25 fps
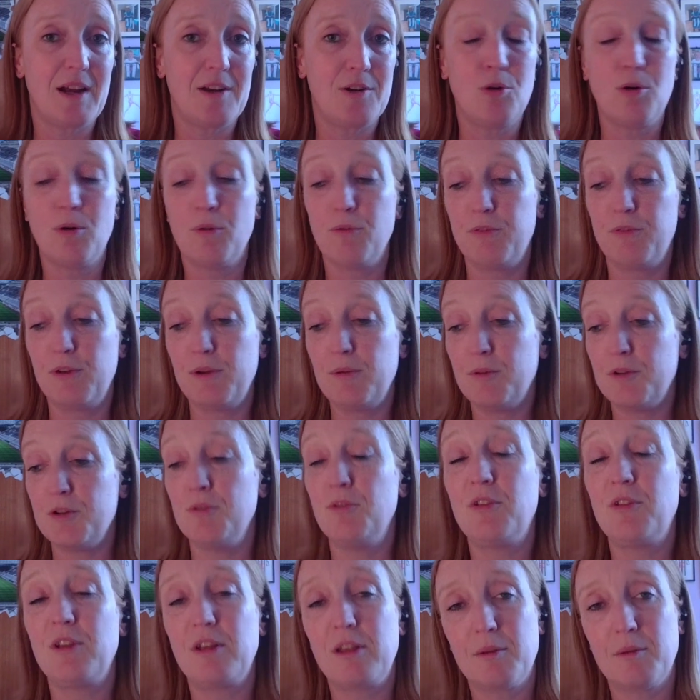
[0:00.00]
hopefully we do
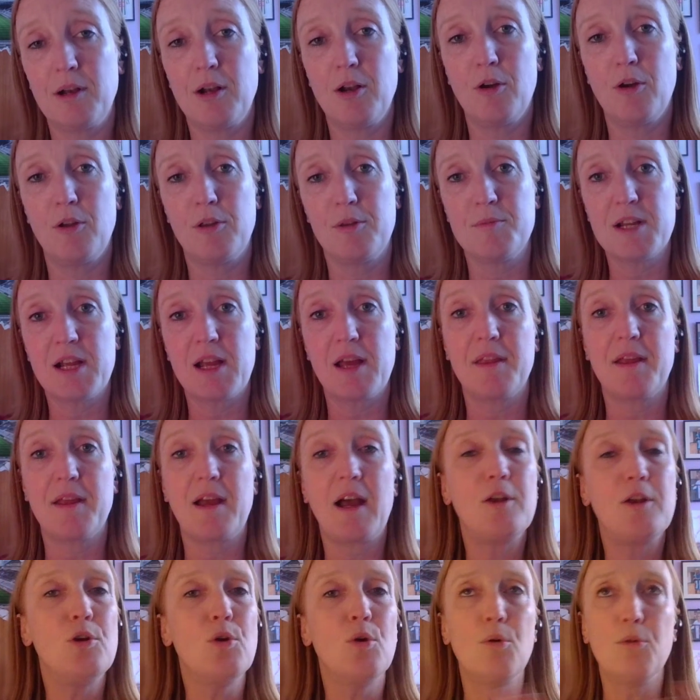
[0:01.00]
see a lot of them together.
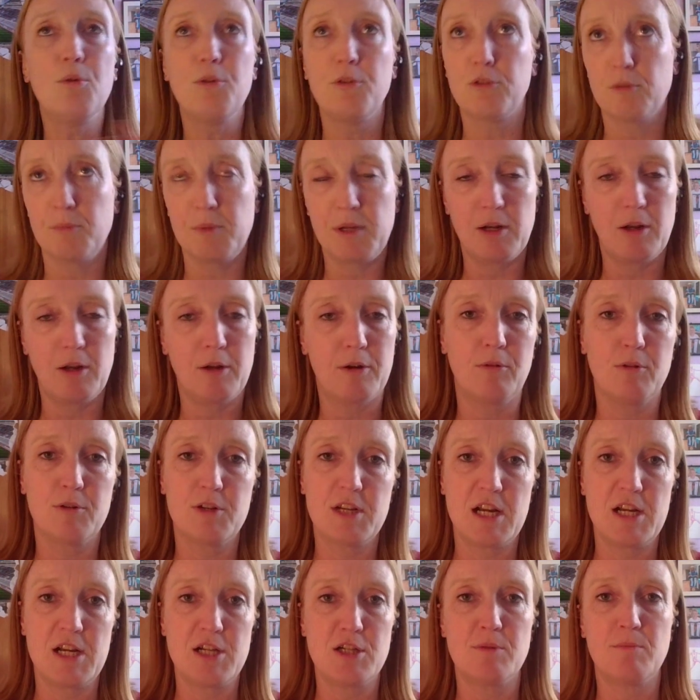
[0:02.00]
I know there's going to be a lot of
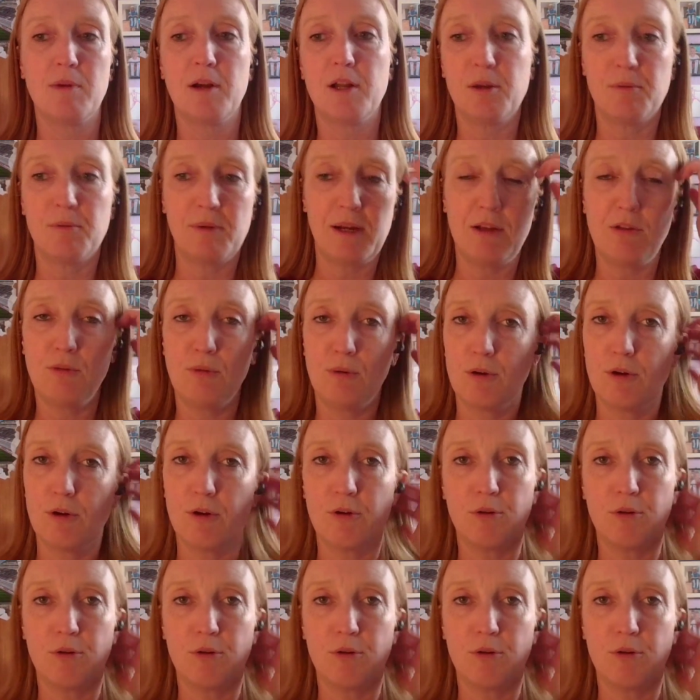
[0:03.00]
rotation, by the way, so we'll not